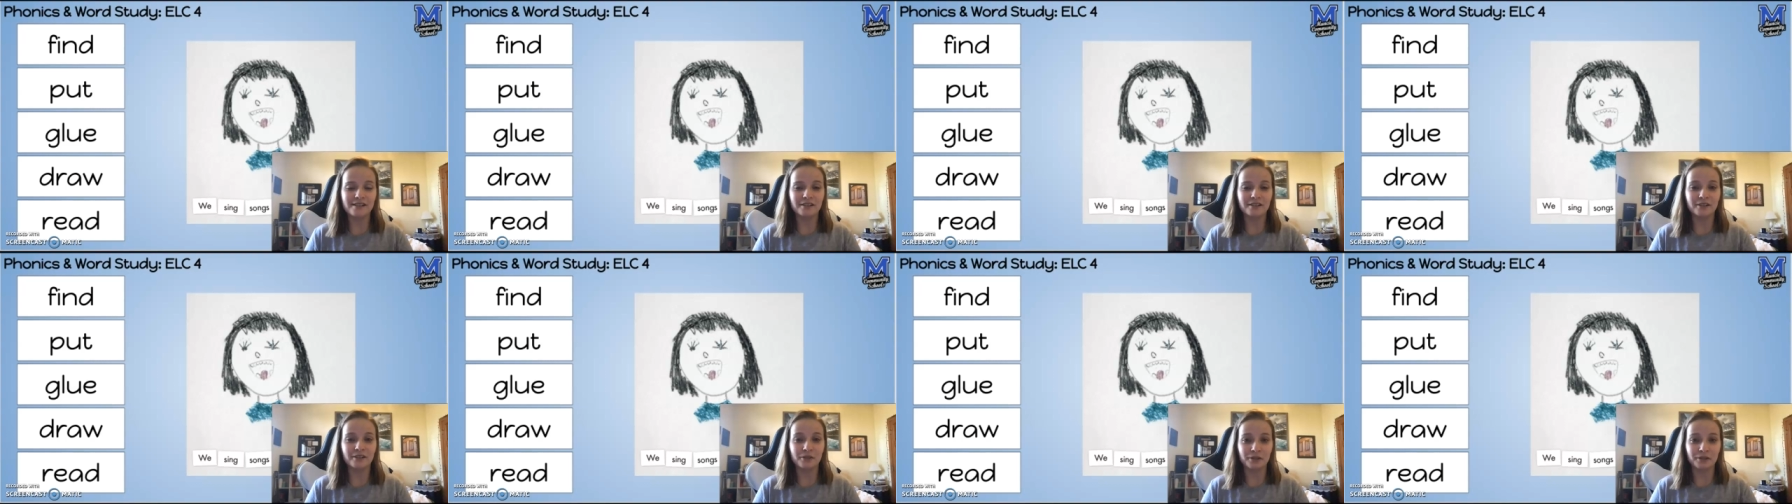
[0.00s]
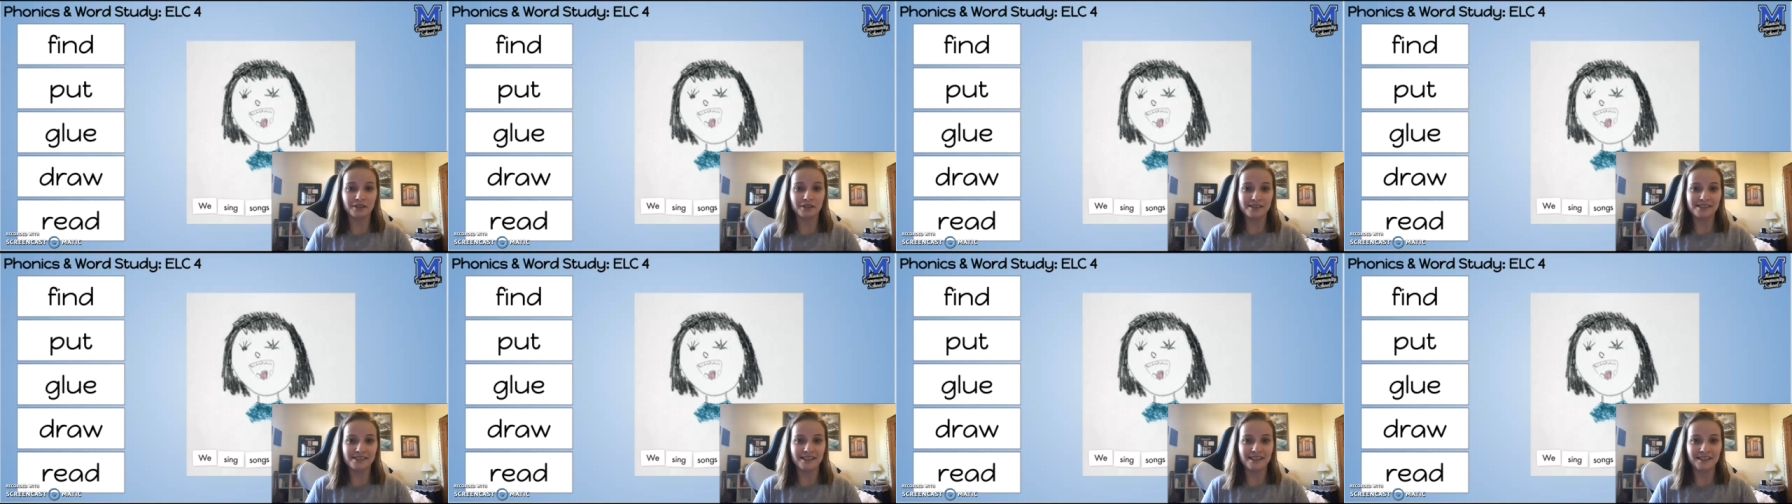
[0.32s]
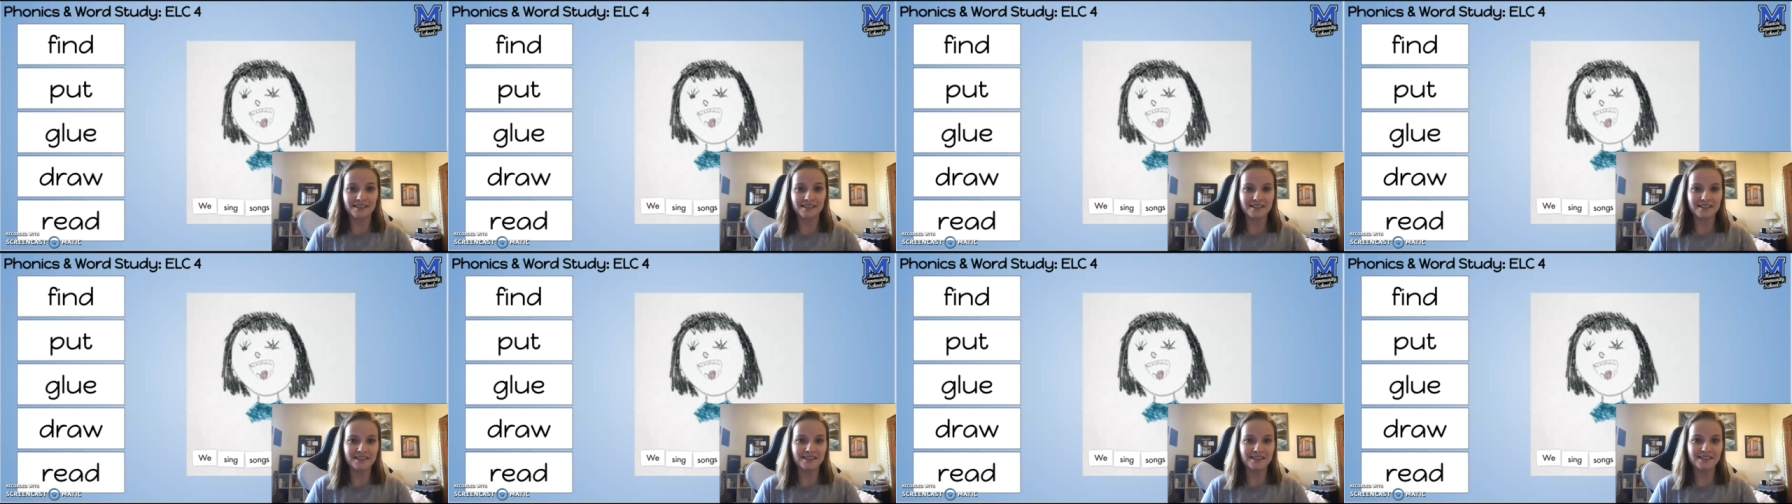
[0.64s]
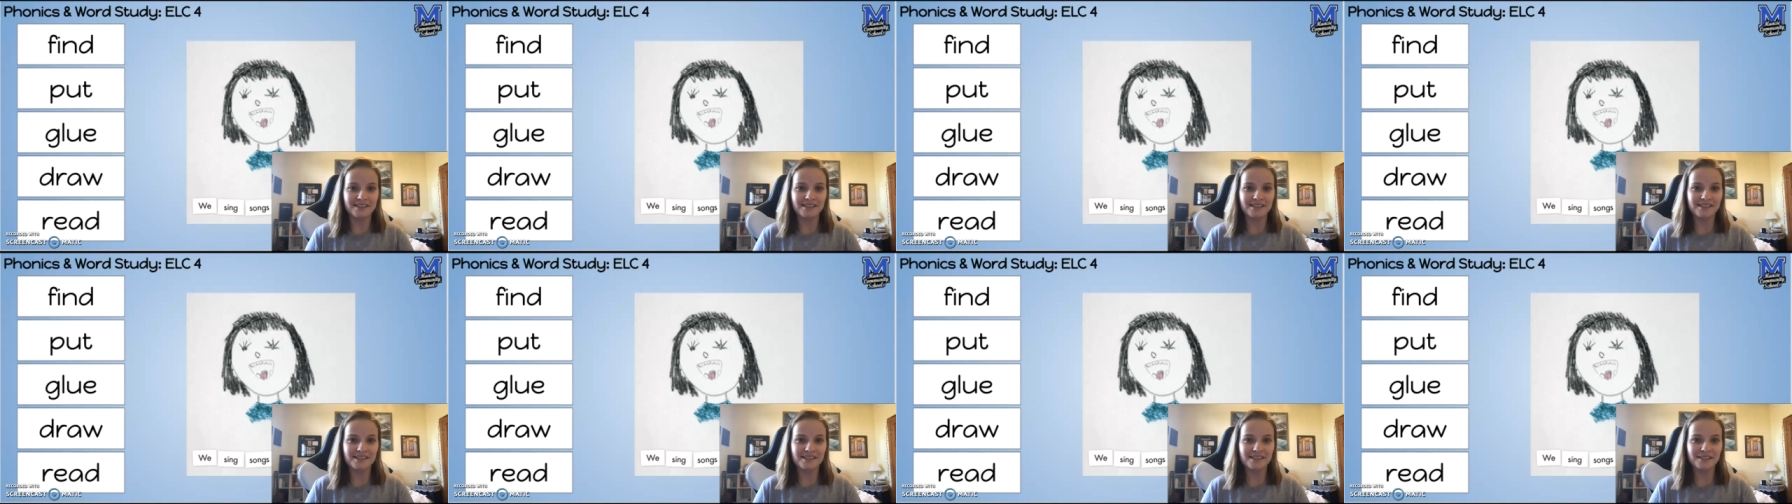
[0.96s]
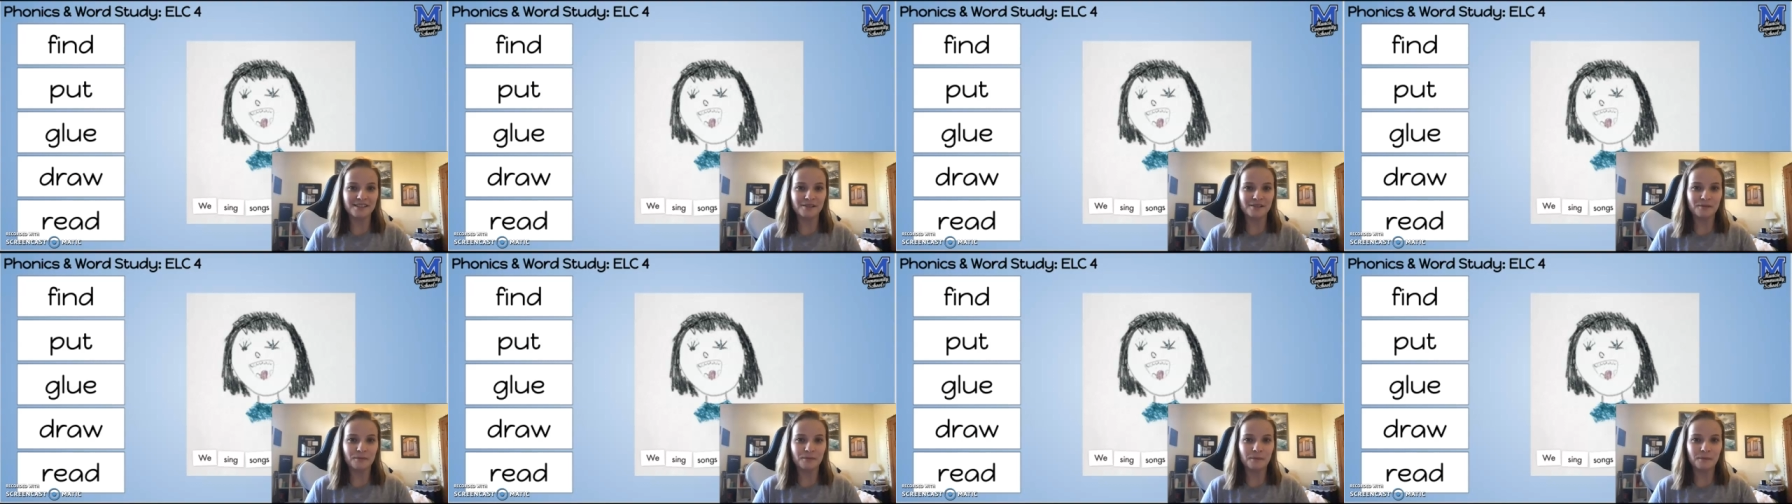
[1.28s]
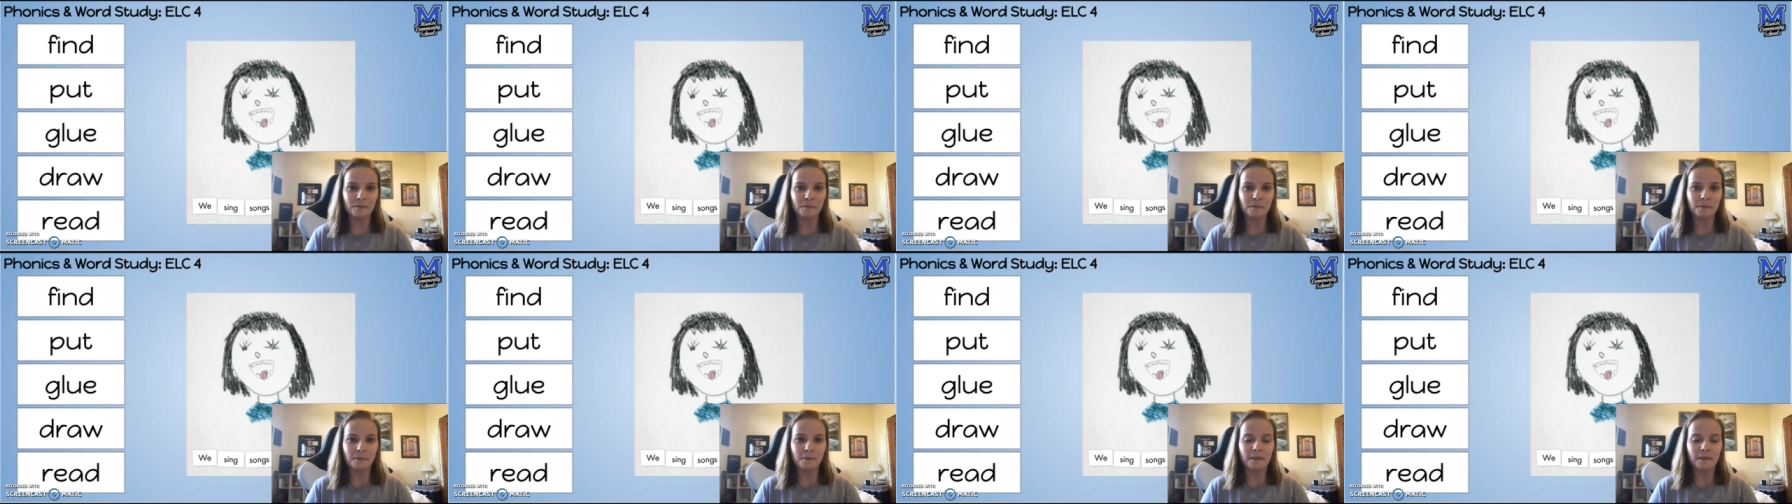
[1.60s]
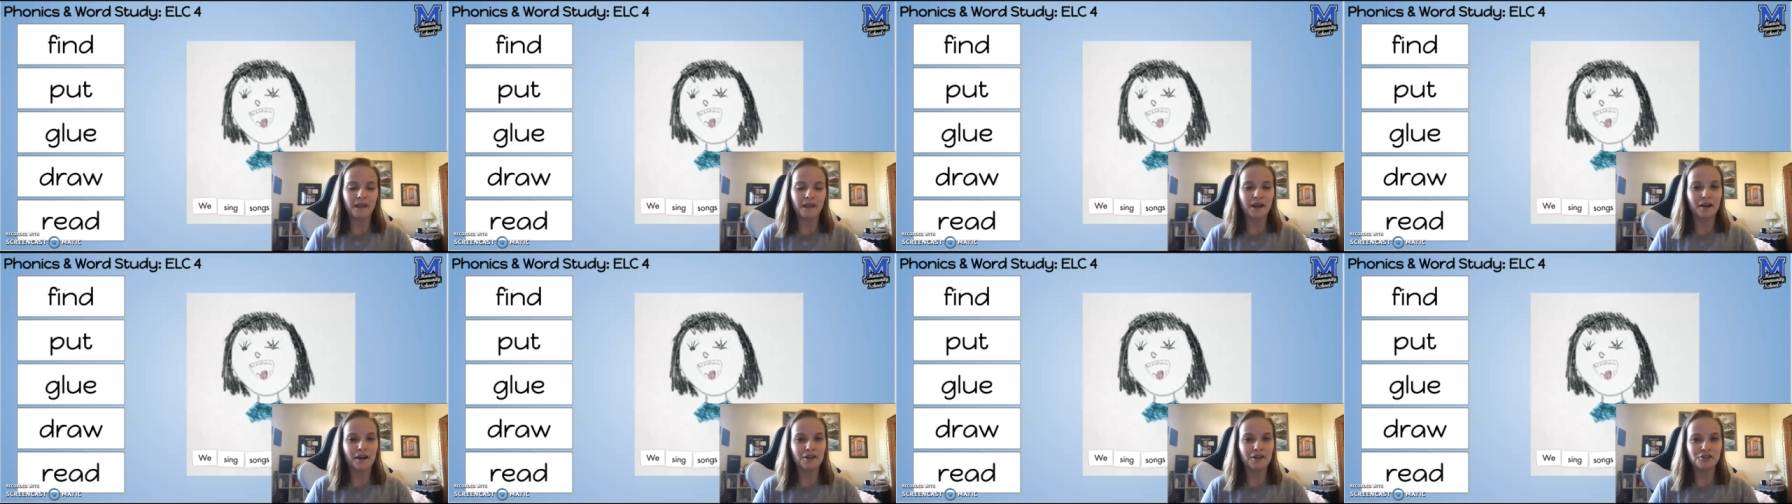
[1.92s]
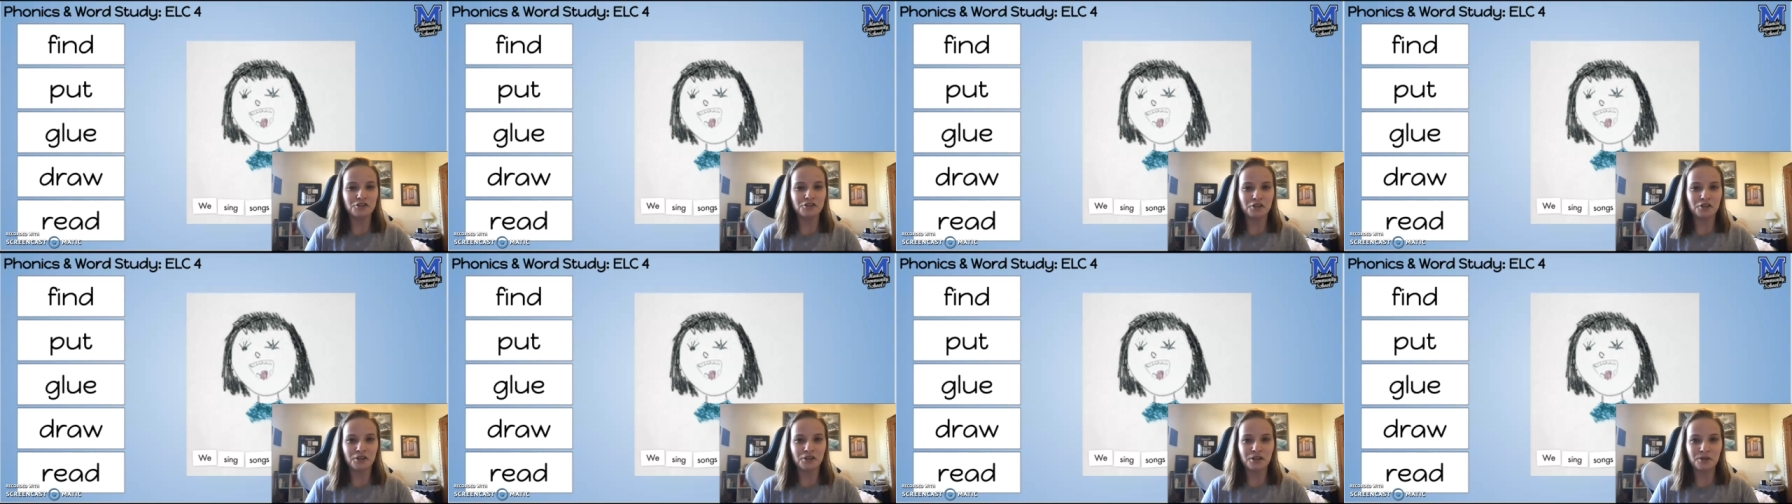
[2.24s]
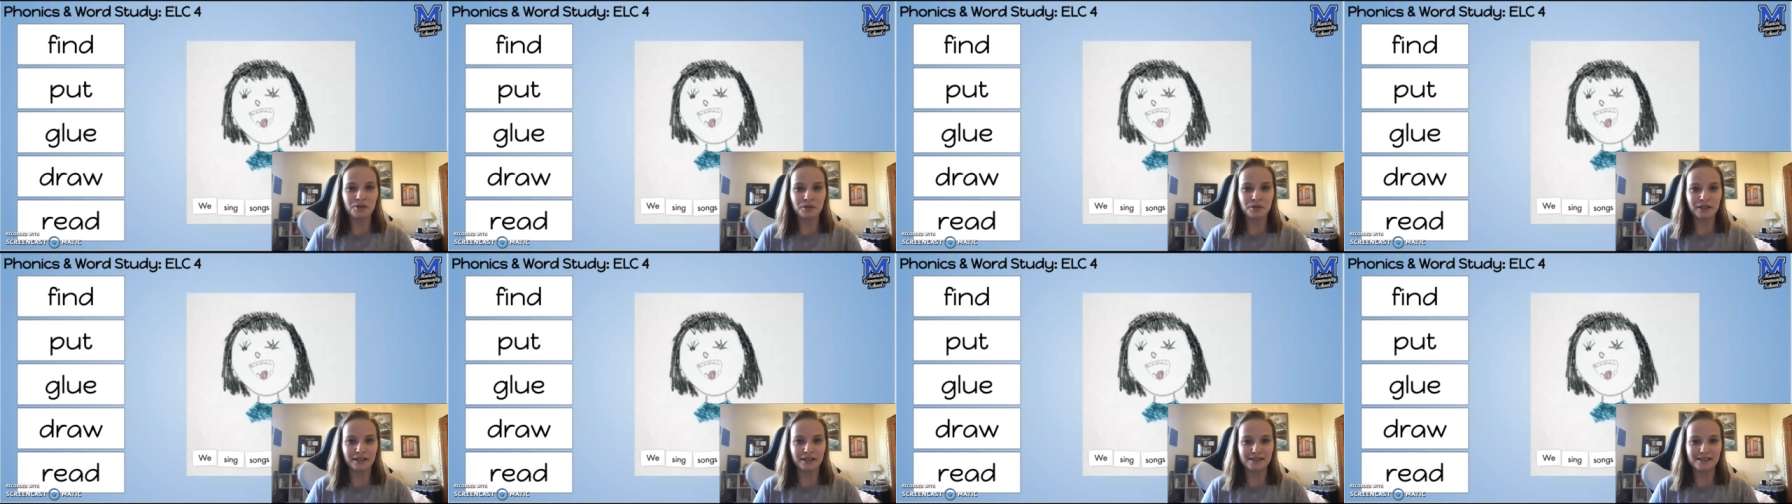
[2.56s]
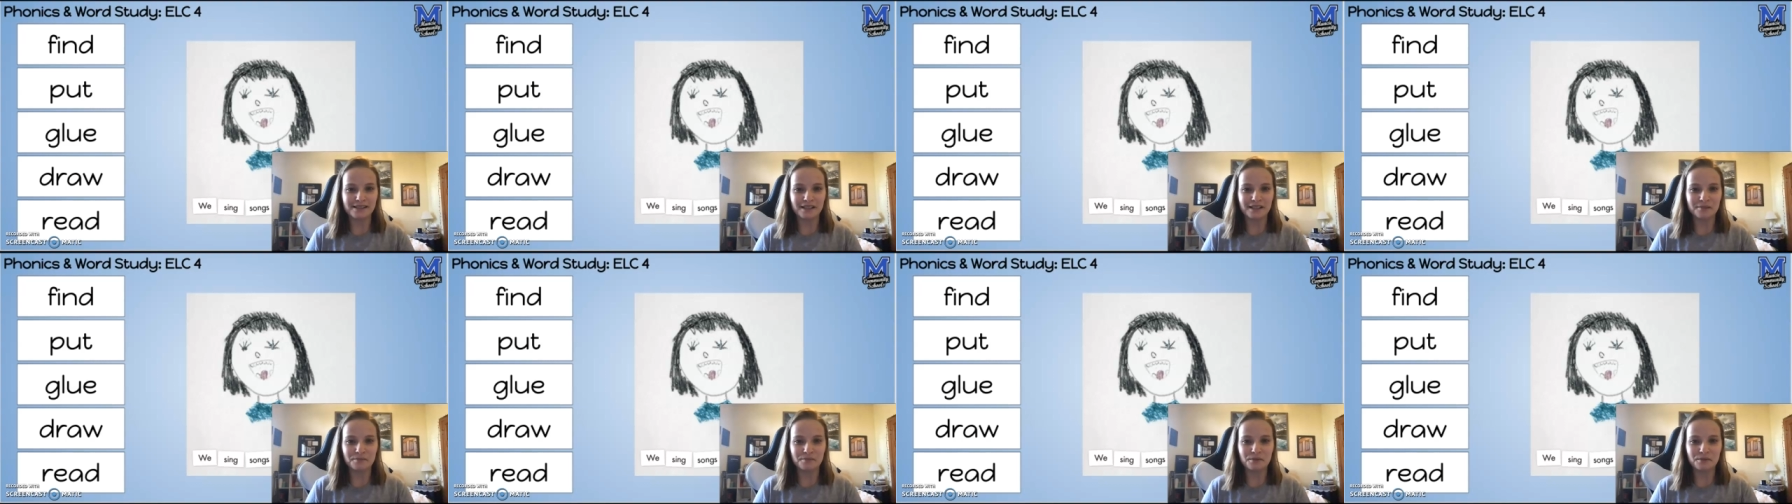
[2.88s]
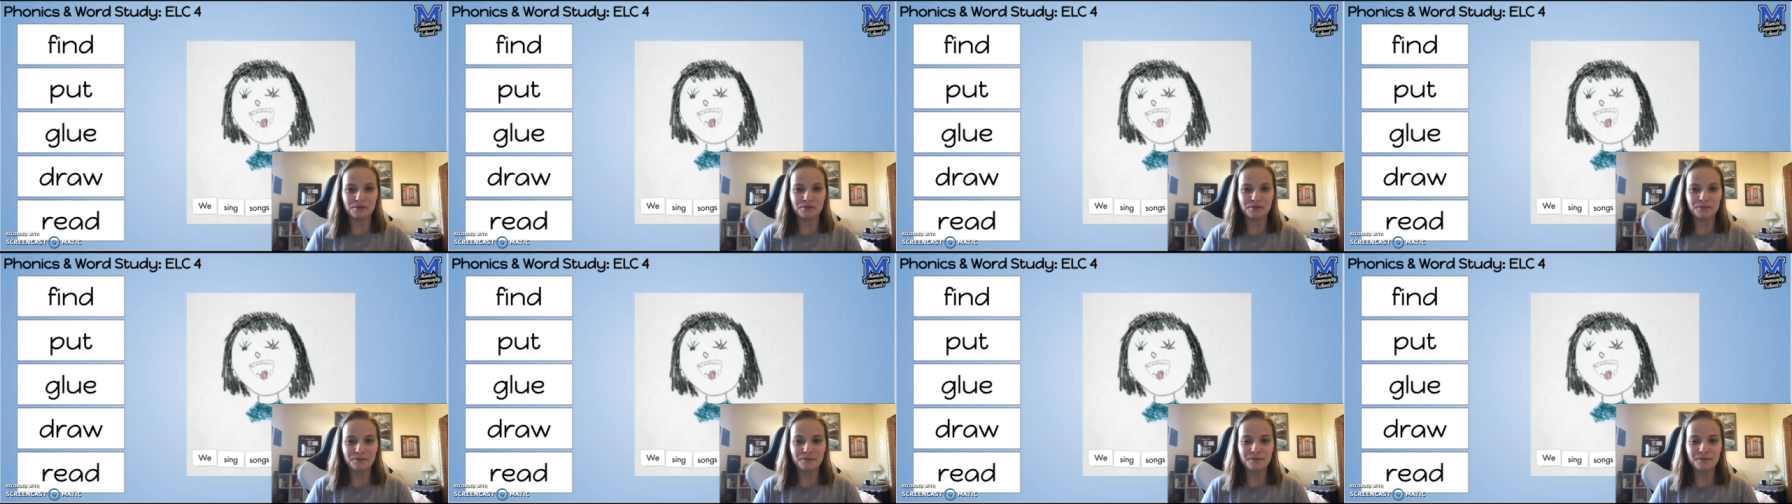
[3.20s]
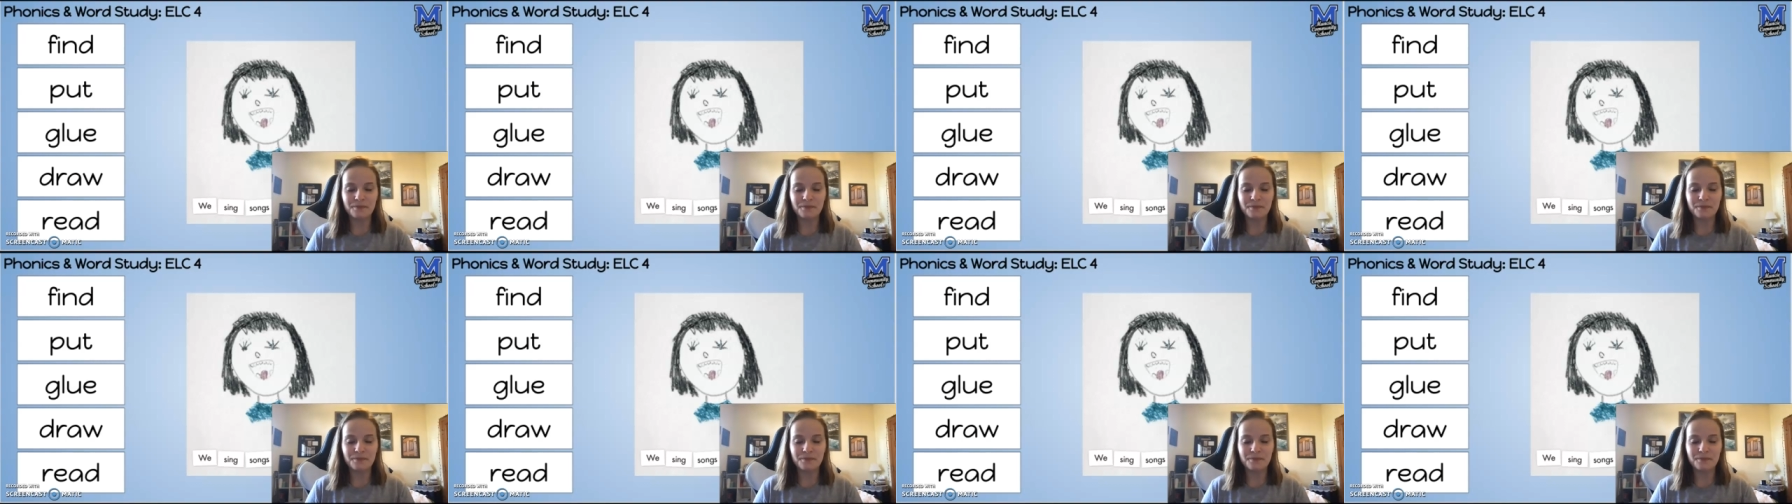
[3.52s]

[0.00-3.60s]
your sentence. And I'll show you an example.